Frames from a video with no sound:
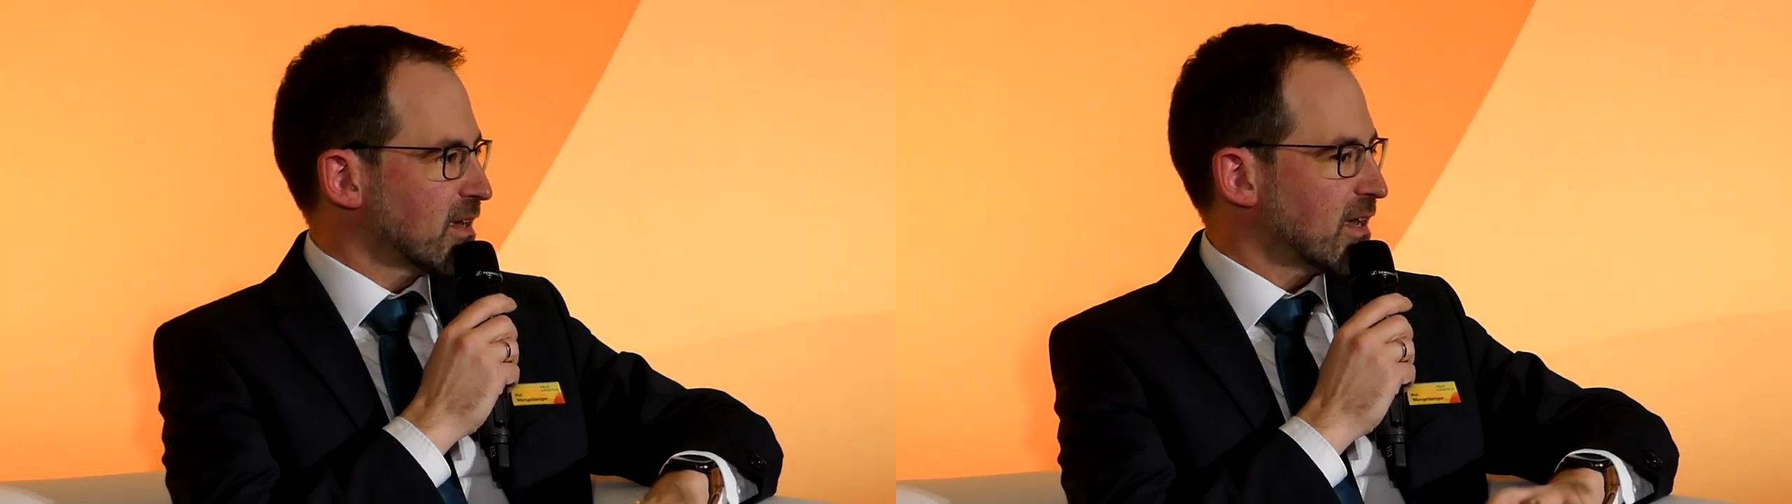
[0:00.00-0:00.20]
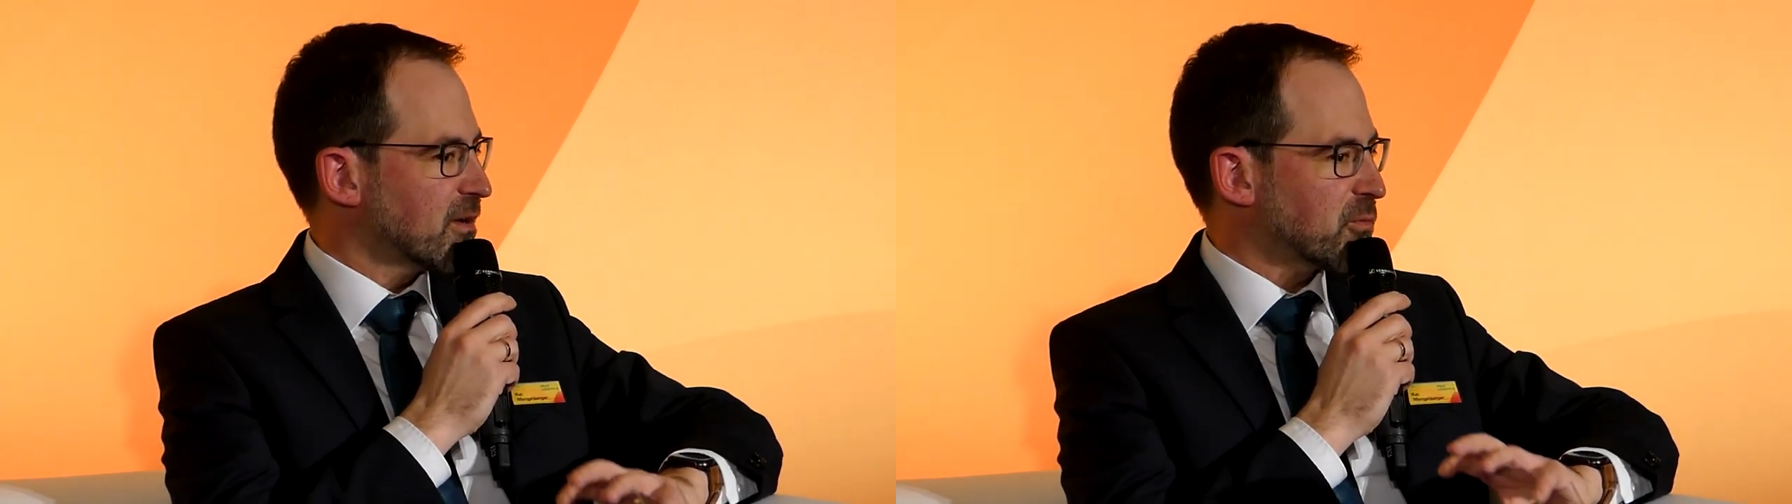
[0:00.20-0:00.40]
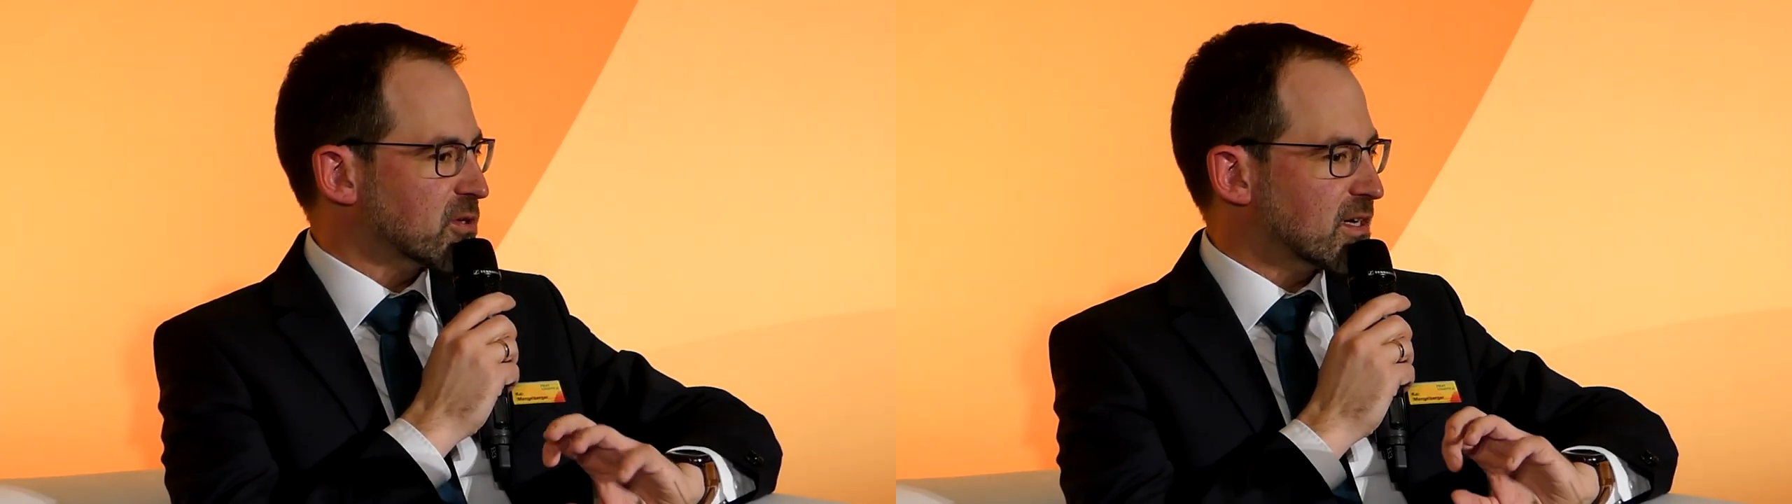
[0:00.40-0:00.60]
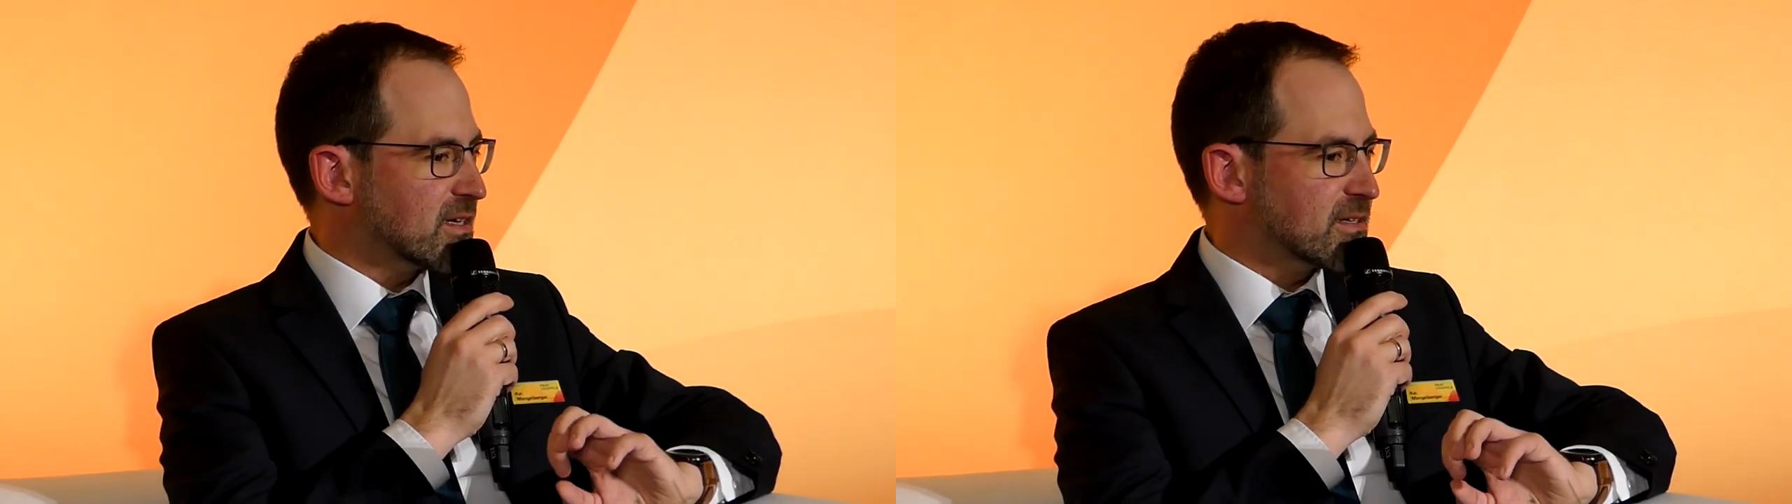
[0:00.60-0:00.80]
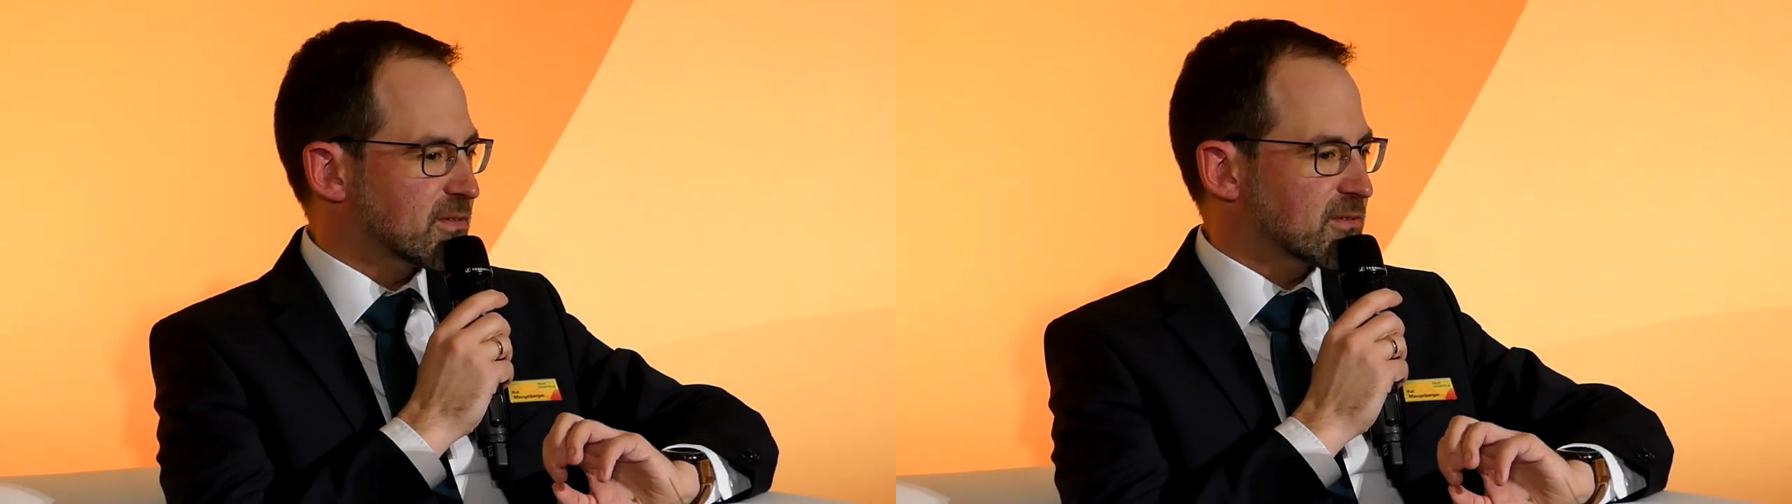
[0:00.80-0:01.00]
And what
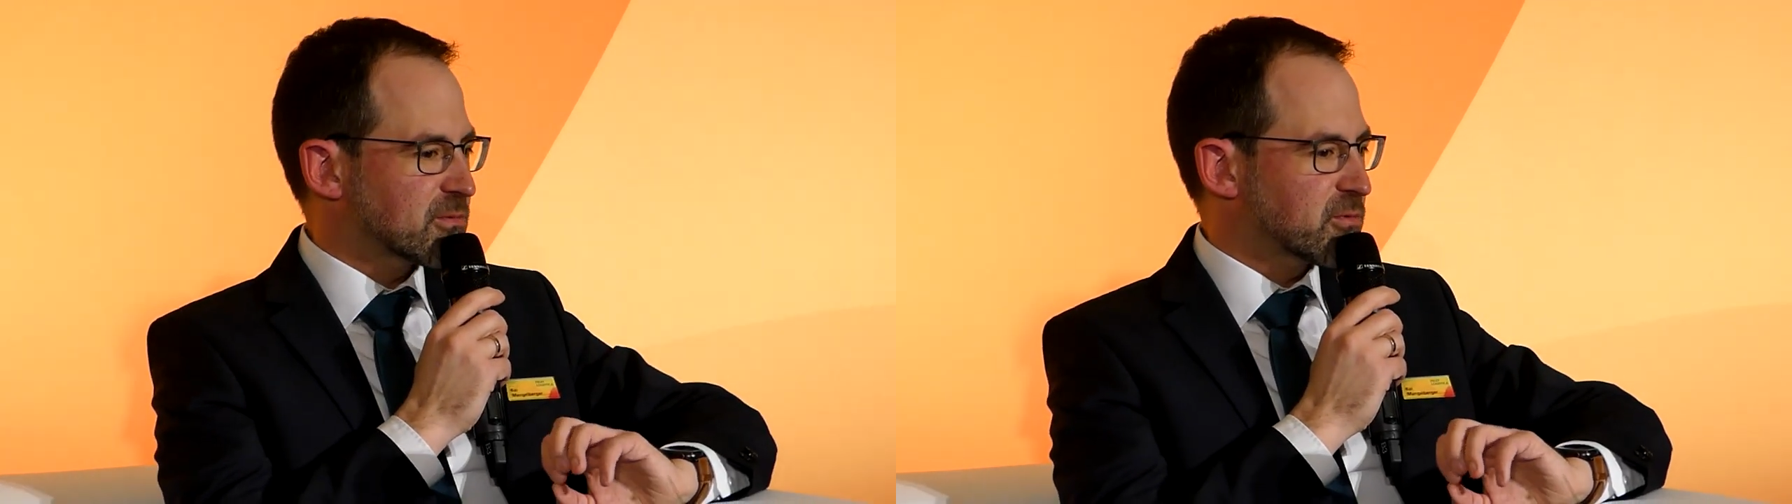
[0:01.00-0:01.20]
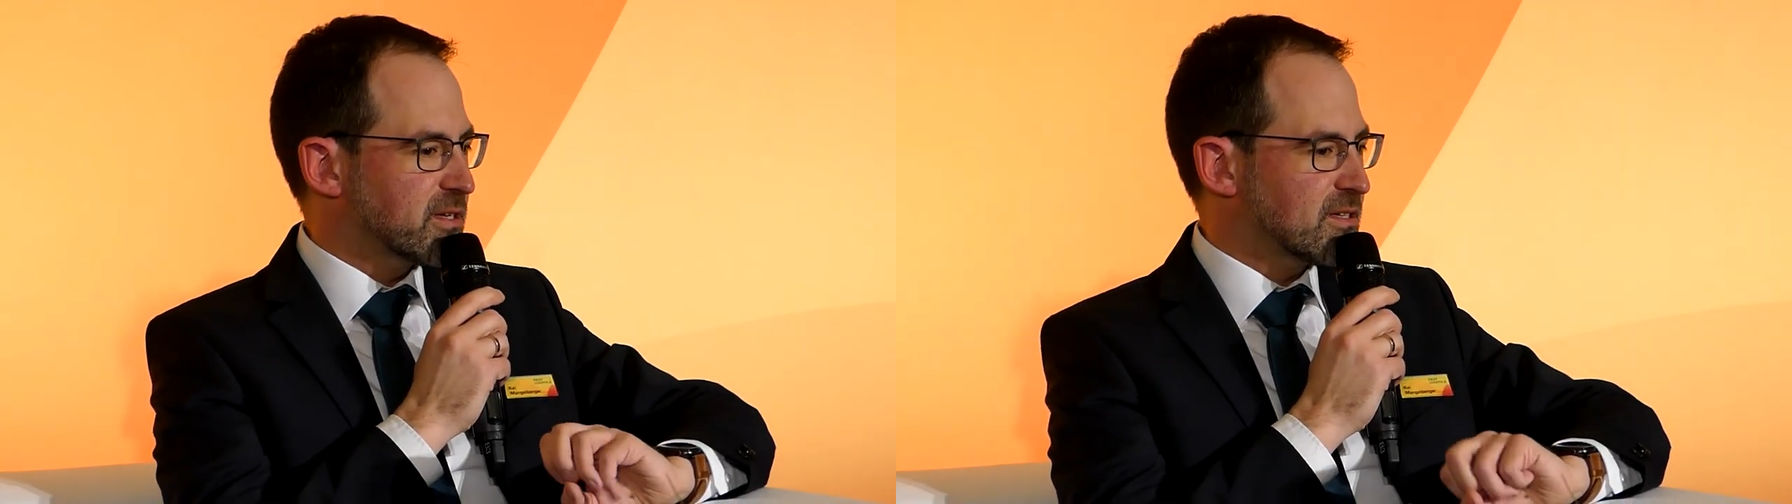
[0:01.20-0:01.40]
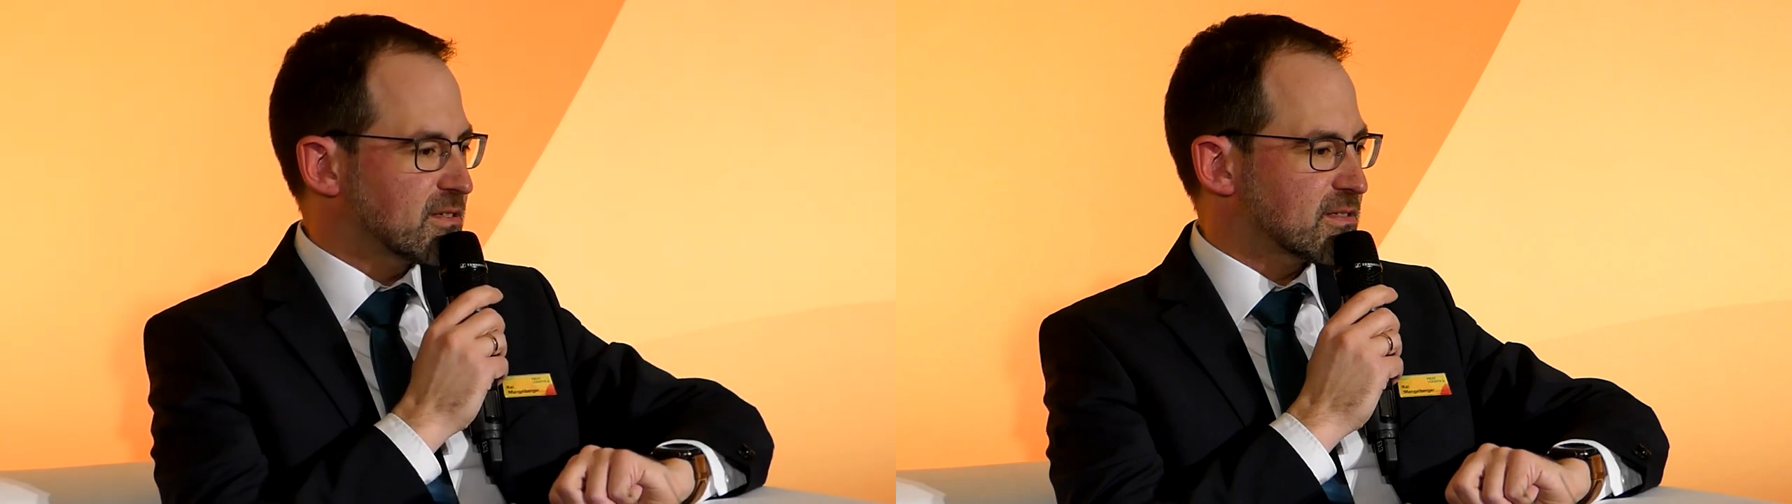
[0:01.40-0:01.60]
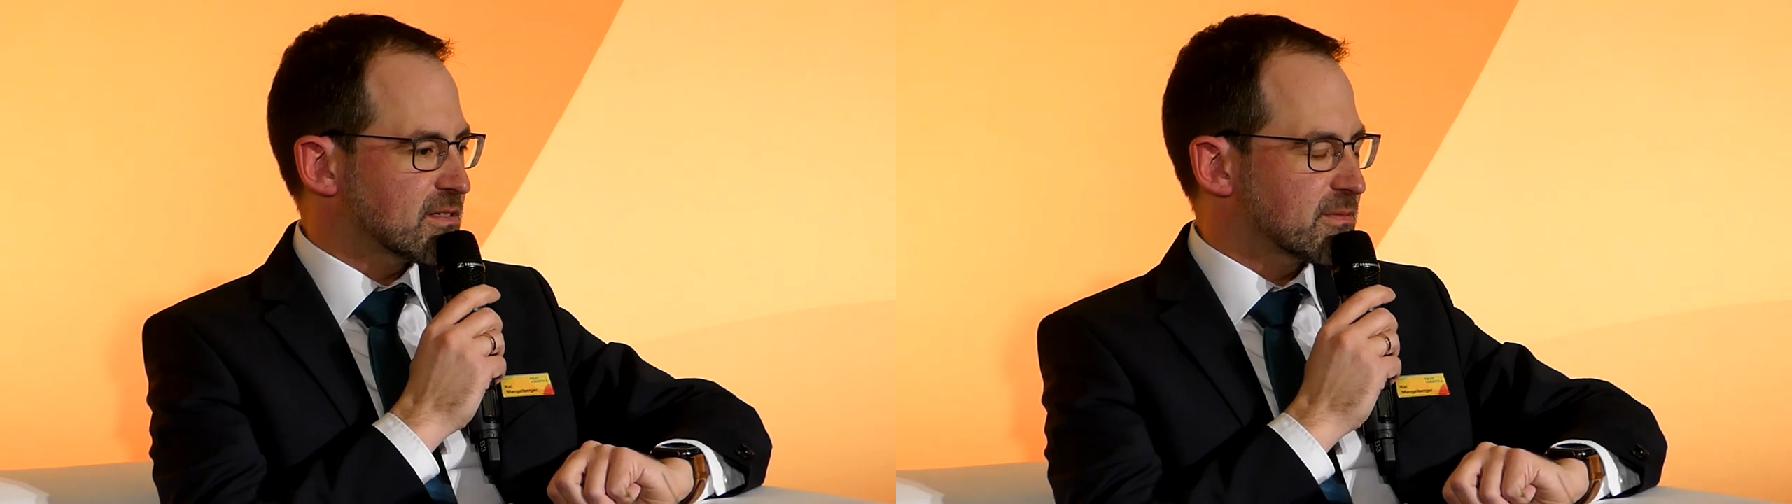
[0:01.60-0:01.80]
I really,